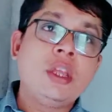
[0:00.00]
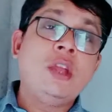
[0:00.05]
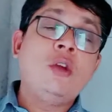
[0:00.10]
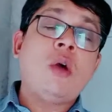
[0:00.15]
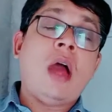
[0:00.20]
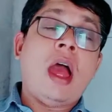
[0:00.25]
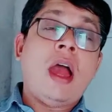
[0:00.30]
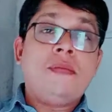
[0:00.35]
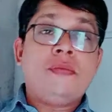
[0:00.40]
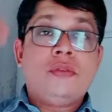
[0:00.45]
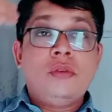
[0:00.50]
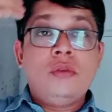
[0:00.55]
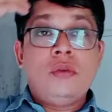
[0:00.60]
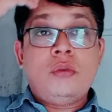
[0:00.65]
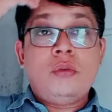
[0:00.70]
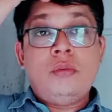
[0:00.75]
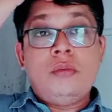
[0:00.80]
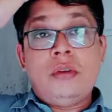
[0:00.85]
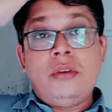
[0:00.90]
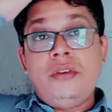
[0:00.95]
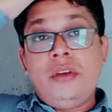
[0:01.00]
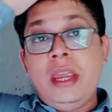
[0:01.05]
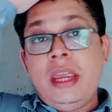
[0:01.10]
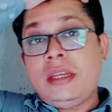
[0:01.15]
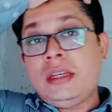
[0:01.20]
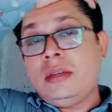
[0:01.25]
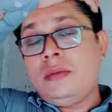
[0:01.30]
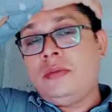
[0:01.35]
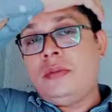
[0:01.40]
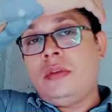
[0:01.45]
You have to
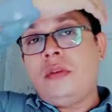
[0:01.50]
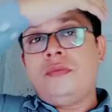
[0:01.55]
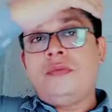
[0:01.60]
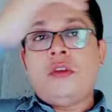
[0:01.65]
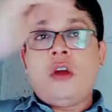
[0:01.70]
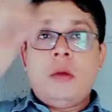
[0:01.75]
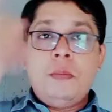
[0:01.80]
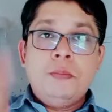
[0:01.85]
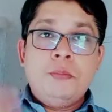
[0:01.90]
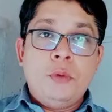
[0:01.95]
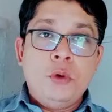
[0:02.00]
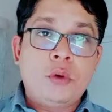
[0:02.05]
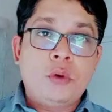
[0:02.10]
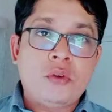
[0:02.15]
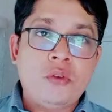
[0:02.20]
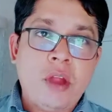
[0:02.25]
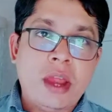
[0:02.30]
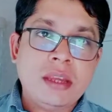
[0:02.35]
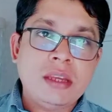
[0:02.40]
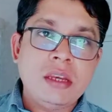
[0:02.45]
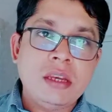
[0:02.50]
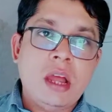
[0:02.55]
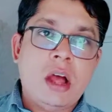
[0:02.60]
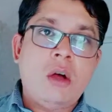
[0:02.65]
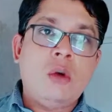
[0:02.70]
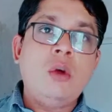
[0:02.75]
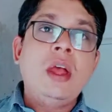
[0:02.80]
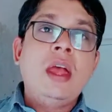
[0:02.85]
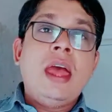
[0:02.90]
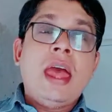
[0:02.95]
read from book right
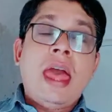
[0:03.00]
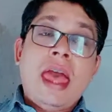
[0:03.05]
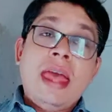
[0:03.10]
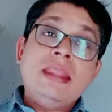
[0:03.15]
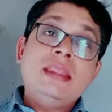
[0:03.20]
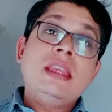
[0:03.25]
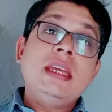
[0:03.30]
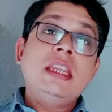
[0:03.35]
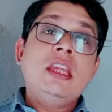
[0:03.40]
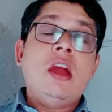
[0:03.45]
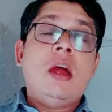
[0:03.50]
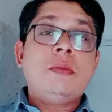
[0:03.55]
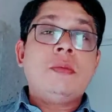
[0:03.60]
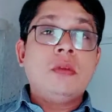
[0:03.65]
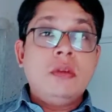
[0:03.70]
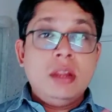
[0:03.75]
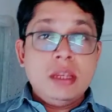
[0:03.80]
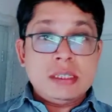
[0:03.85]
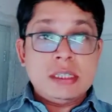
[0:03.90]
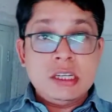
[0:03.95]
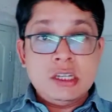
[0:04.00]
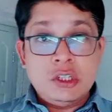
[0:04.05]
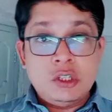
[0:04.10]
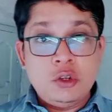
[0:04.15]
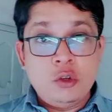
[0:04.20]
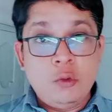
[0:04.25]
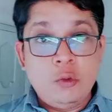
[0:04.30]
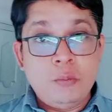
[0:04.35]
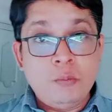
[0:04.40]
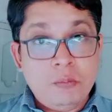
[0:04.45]
now, and then you have to listen
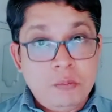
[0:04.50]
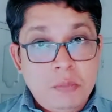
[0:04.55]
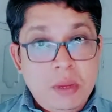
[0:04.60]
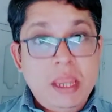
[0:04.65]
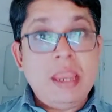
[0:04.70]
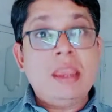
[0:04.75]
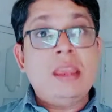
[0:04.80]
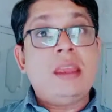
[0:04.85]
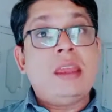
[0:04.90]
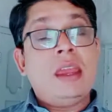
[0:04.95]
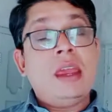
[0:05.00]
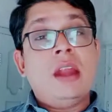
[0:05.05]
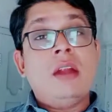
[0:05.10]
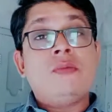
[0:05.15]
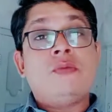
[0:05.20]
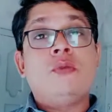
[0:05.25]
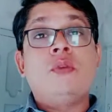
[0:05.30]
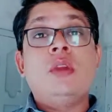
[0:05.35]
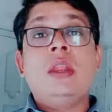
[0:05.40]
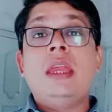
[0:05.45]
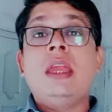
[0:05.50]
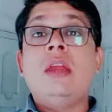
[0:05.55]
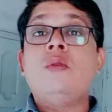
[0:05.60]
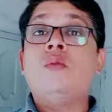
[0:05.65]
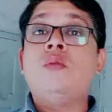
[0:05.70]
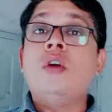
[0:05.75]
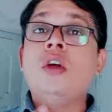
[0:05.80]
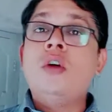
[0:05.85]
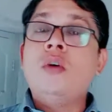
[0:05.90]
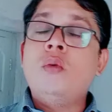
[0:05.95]
to me
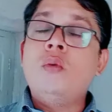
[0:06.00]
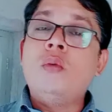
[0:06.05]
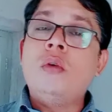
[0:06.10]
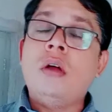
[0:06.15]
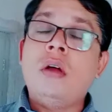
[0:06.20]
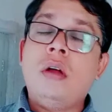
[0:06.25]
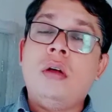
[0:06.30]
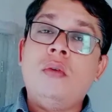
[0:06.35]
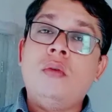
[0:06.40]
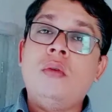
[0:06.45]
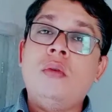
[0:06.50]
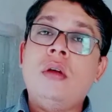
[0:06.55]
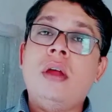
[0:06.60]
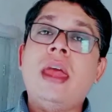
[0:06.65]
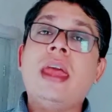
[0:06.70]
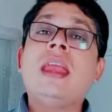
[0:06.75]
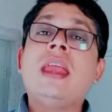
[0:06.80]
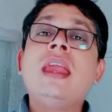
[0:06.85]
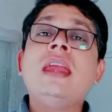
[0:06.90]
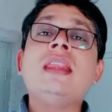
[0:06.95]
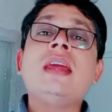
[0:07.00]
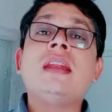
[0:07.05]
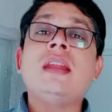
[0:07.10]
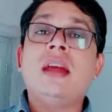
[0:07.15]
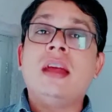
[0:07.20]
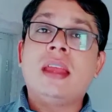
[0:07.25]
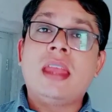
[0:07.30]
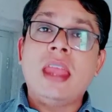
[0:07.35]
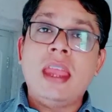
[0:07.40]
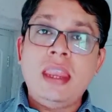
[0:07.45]
carefully again
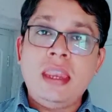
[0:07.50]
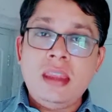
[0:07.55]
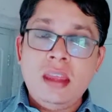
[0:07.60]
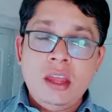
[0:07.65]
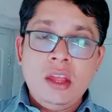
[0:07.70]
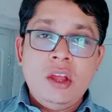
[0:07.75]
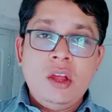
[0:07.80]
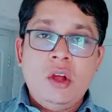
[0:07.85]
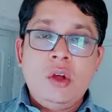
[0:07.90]
and again.